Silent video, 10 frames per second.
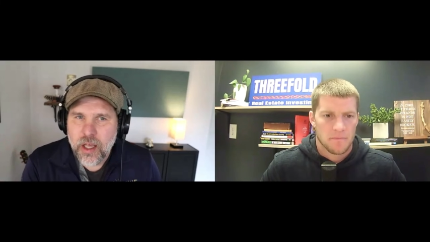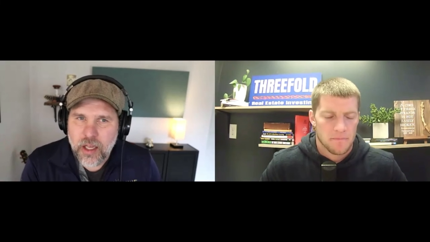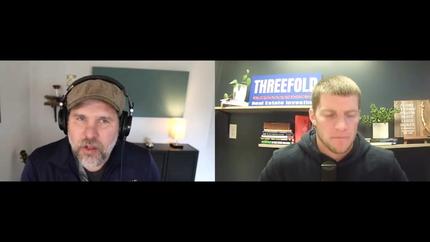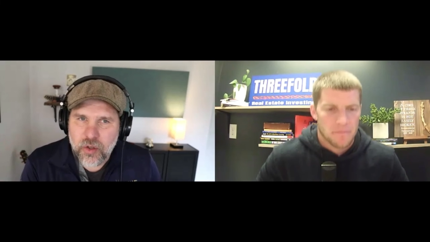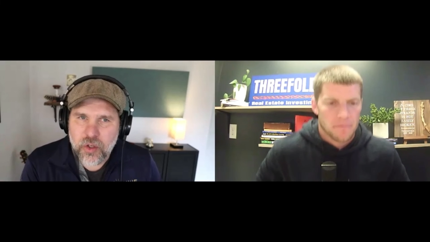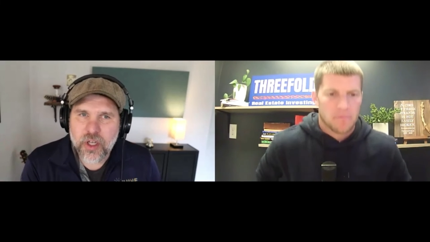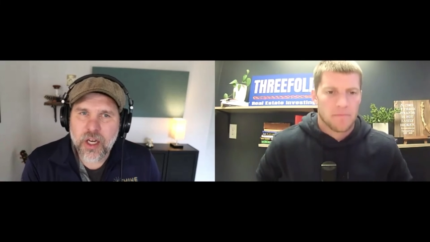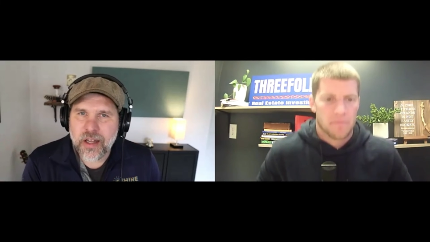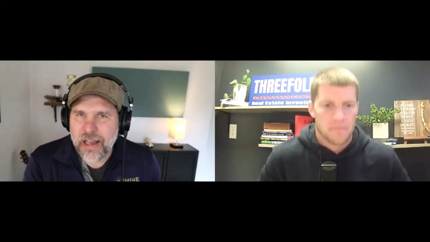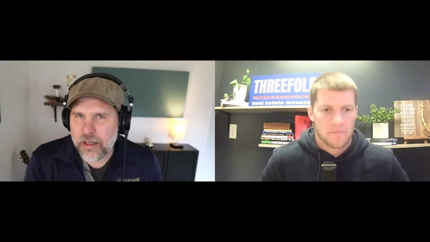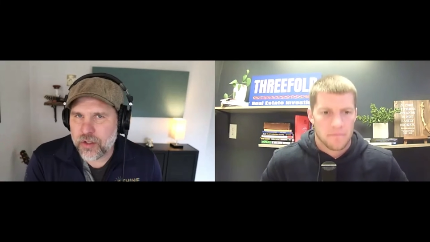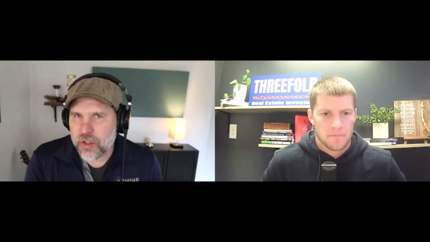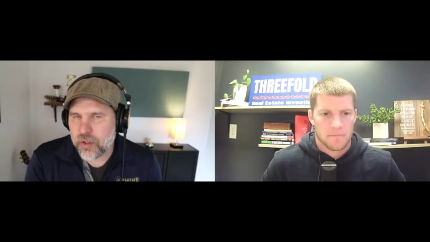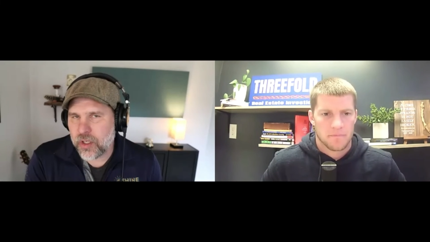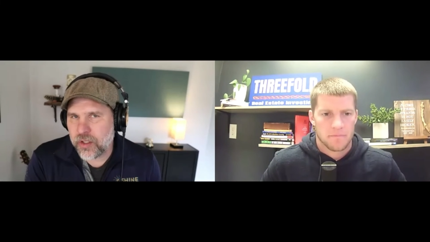Speaker 1: and you're looking at that
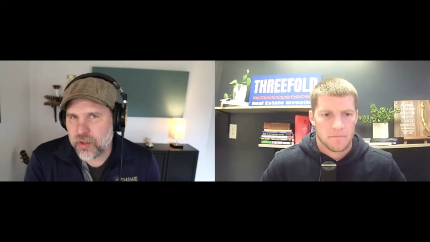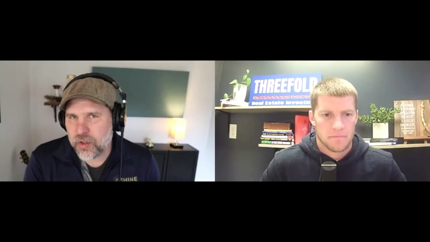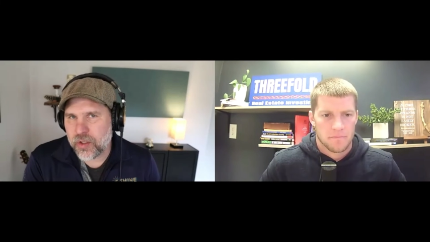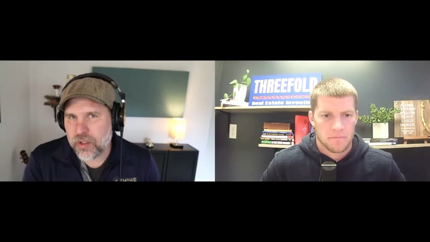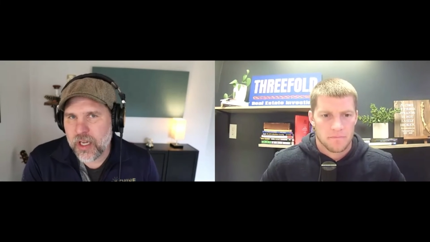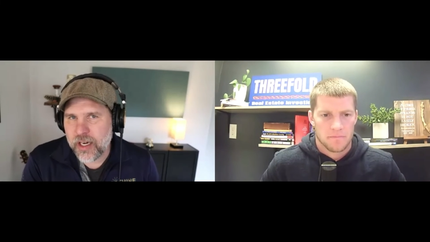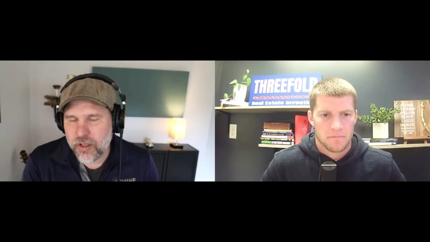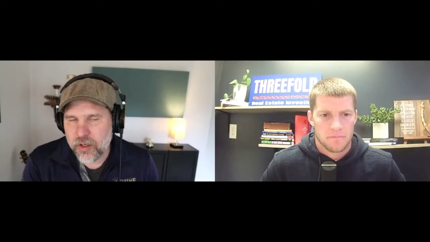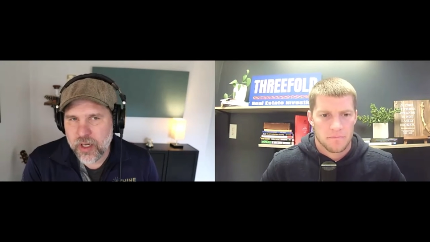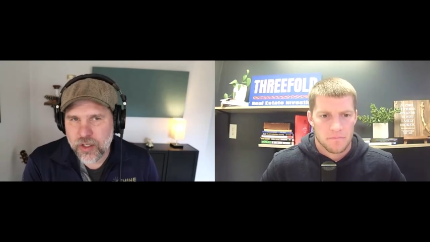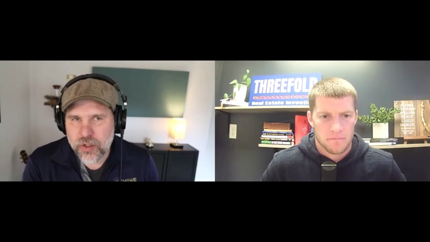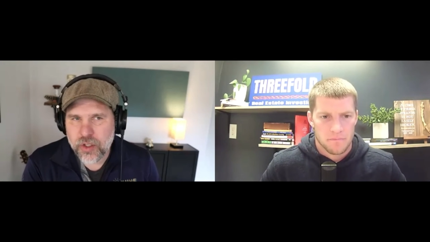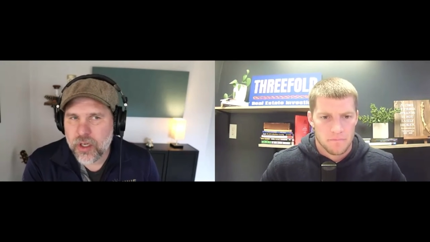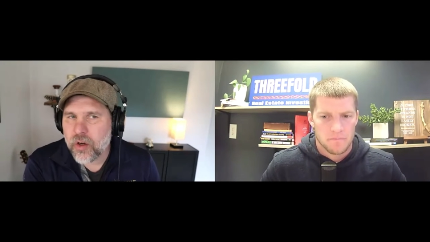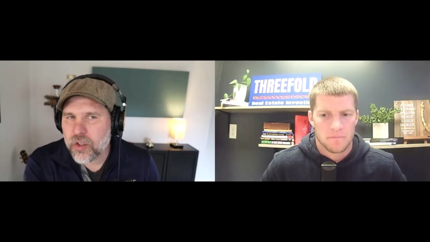insur- insurance line and you're not
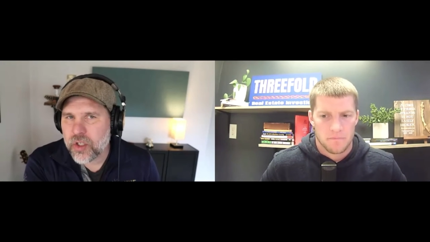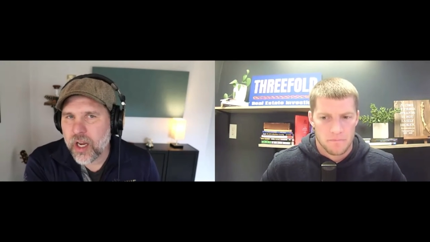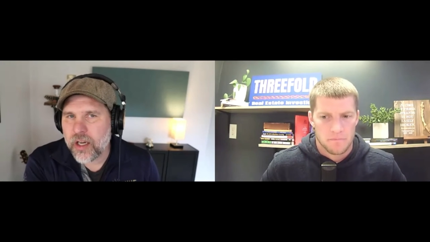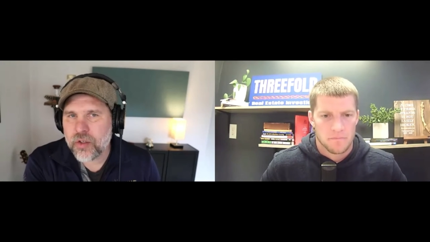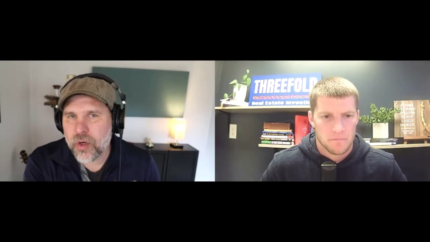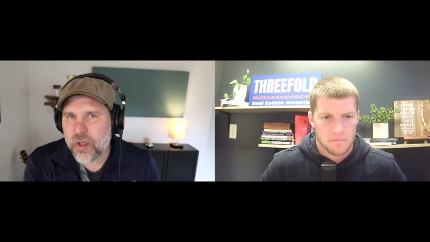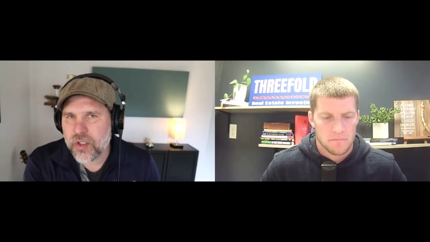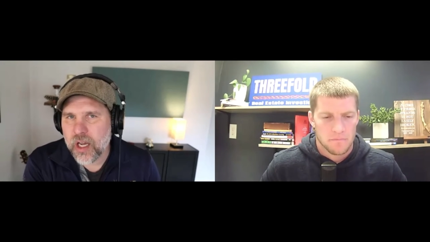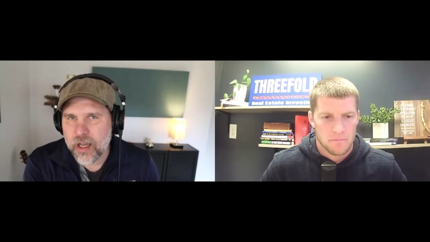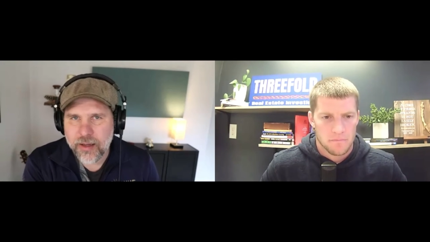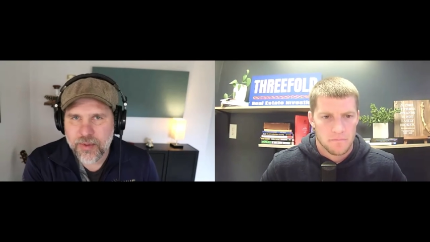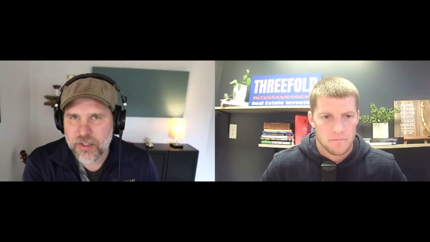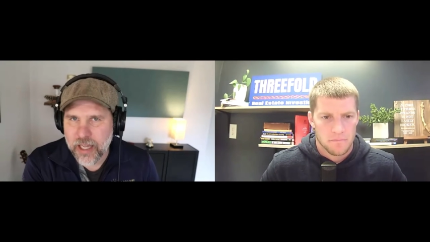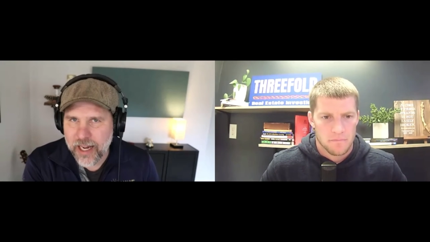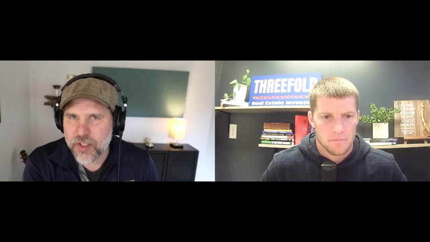sure, go to shineinsurance.com
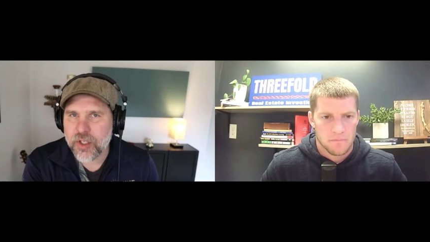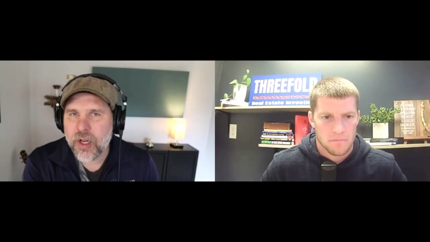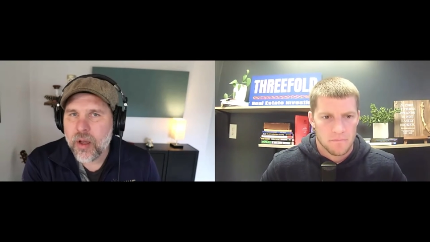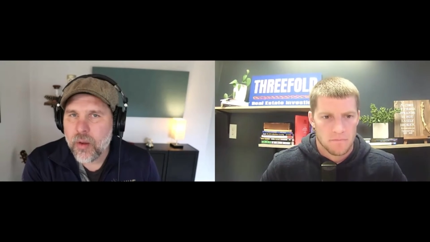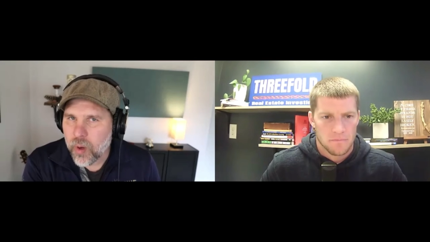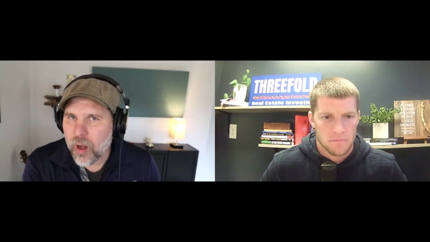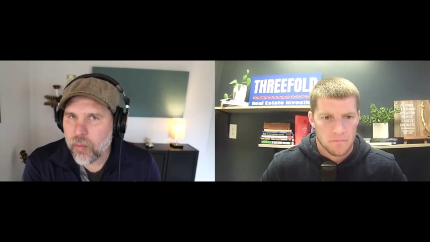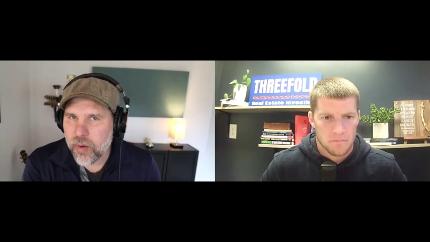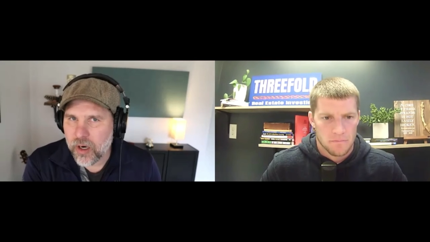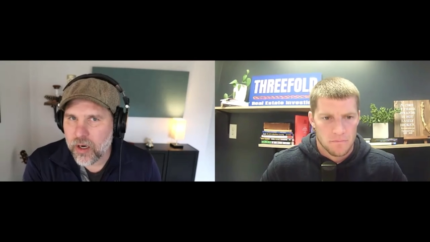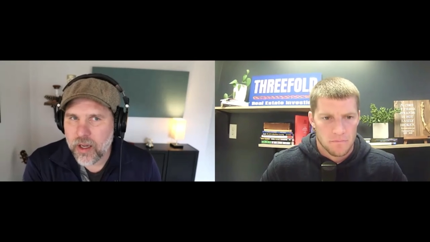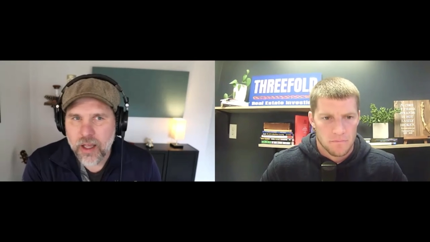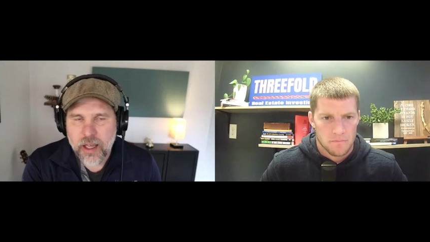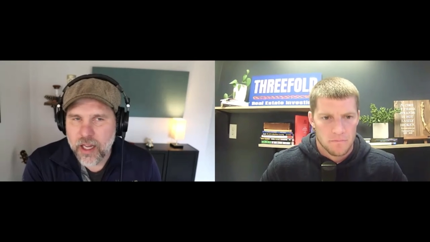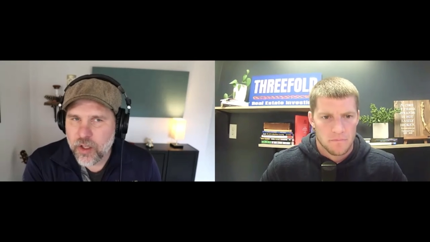slash ballpark
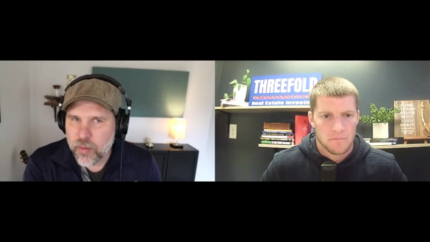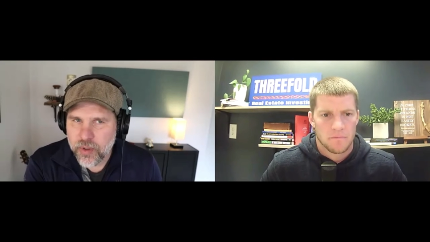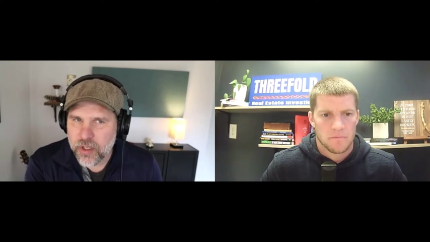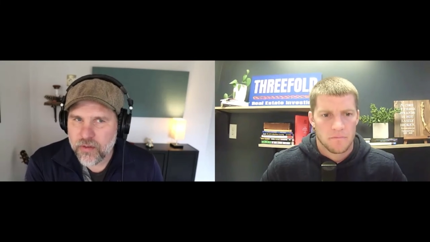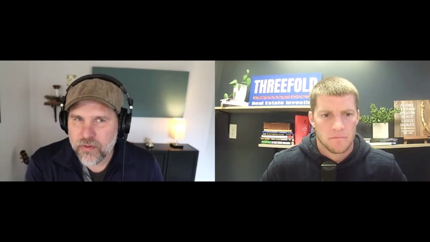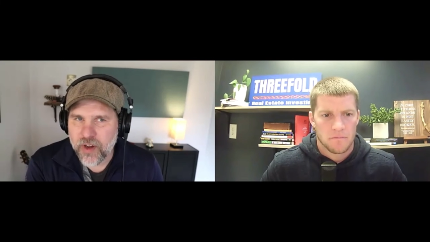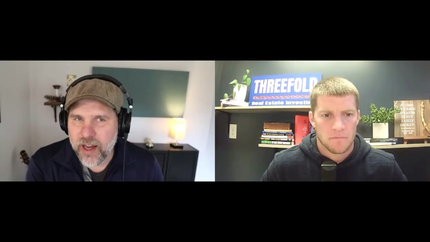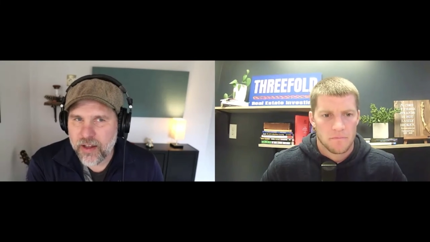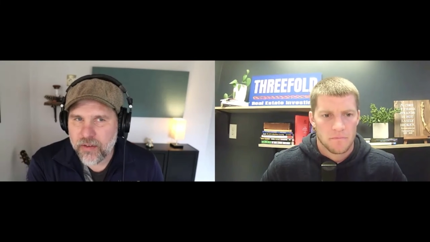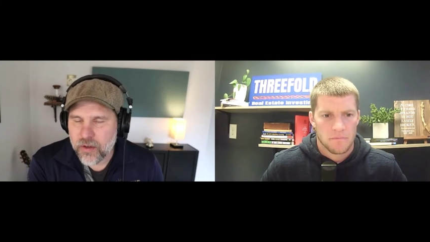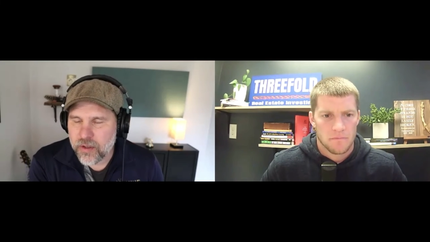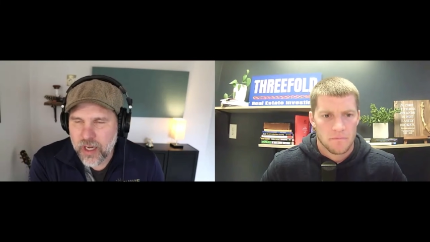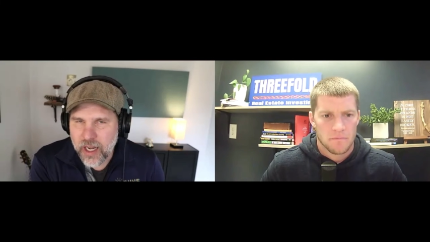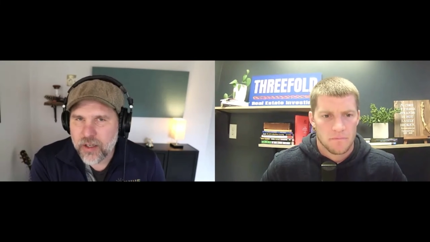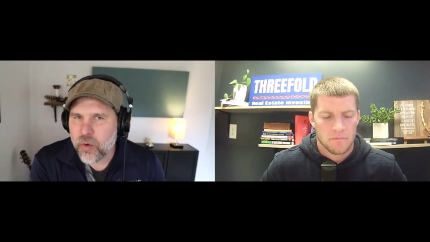and you put in five or
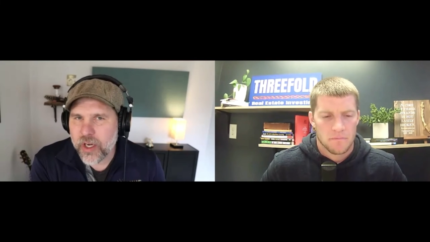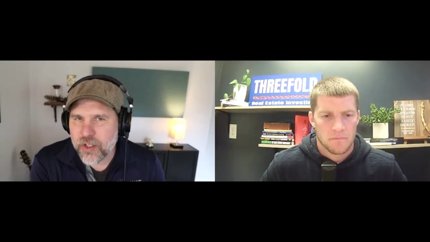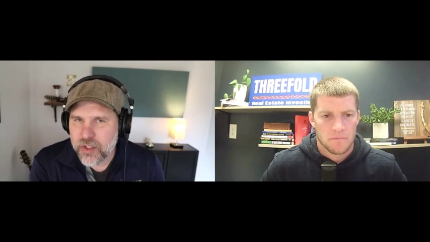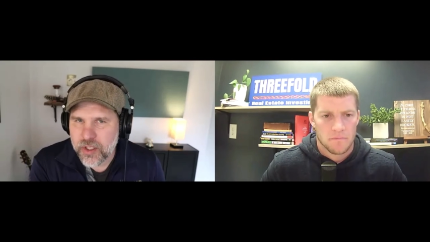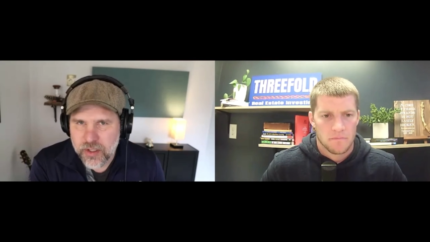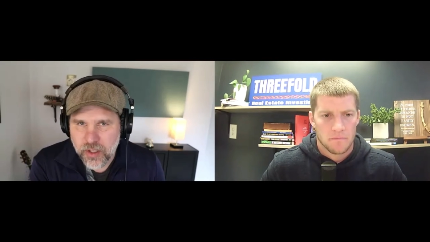nine questions.